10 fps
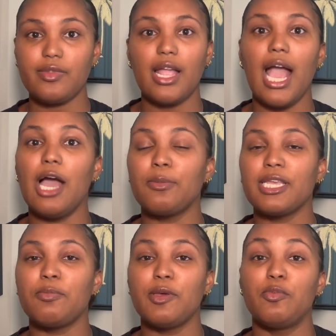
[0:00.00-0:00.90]
how many
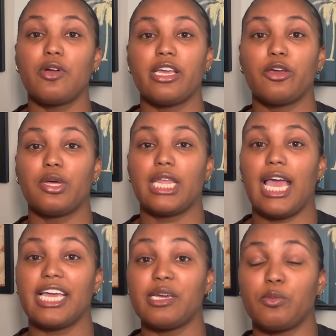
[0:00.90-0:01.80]
people can go on the
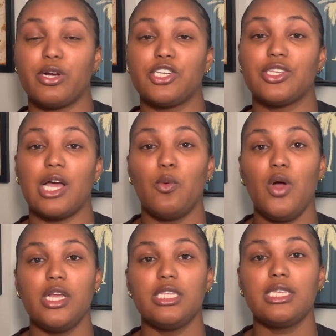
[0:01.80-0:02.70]
hanging bridges at
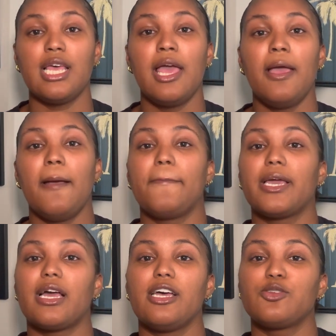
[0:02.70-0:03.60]
once,
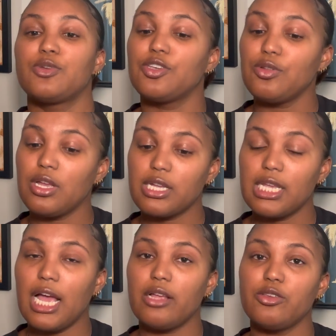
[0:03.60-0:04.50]
because when you look
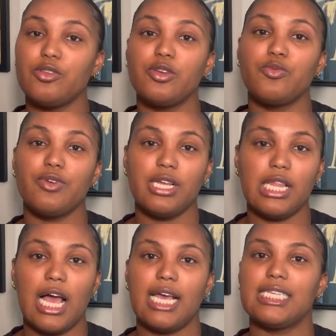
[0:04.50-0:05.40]
down, you do
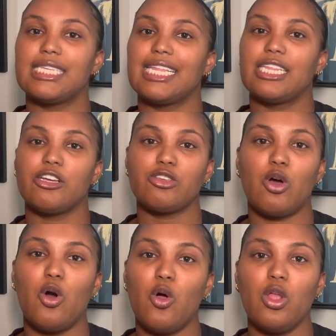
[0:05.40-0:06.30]
realize that there's a
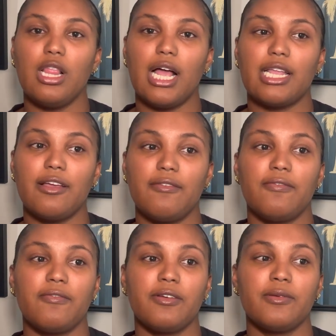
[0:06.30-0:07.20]
whole lot of
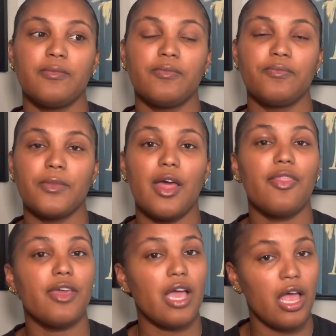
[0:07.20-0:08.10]

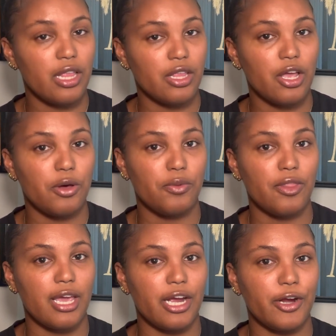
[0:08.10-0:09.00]
the unknown
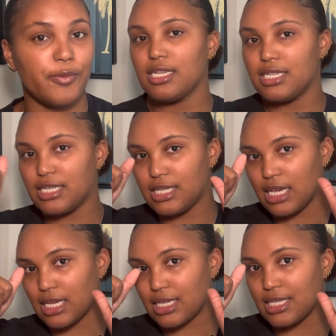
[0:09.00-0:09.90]
there. 6,
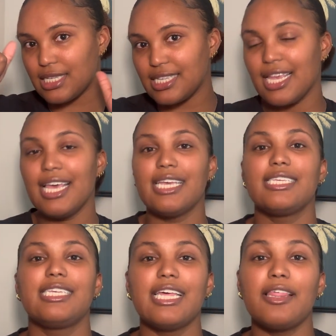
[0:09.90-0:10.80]

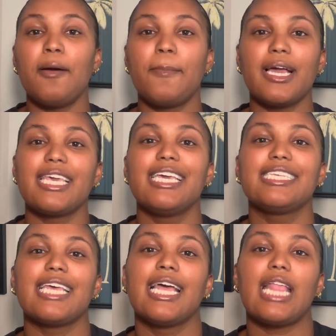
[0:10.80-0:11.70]
see the monkeys
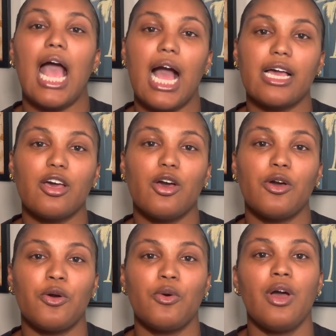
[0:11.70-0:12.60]
in
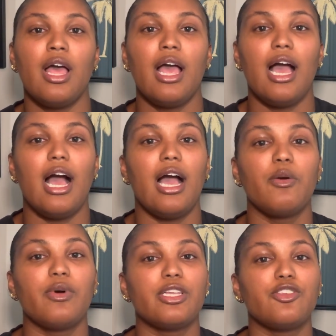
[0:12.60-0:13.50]
Jaco. I
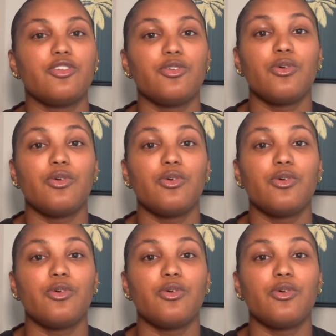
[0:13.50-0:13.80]
went to